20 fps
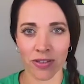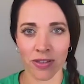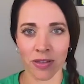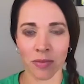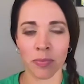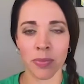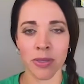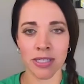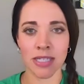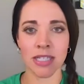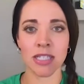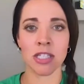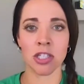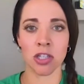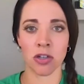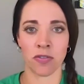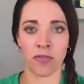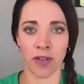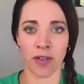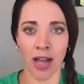The business
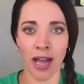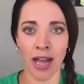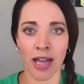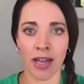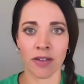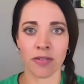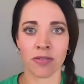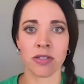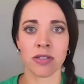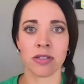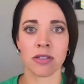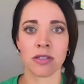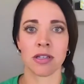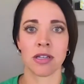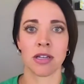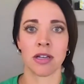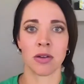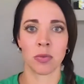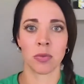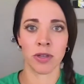survives
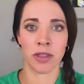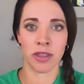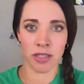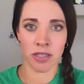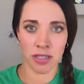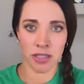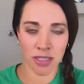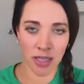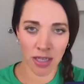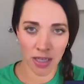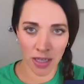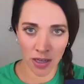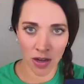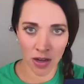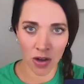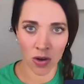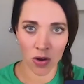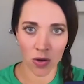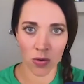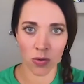with the
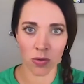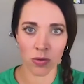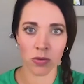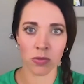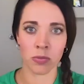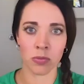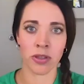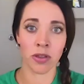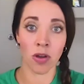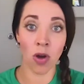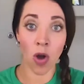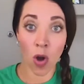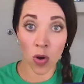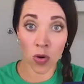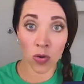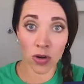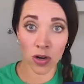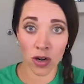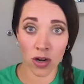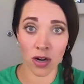CEO, with the
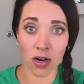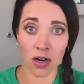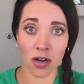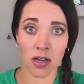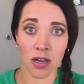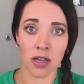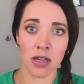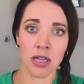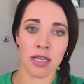owner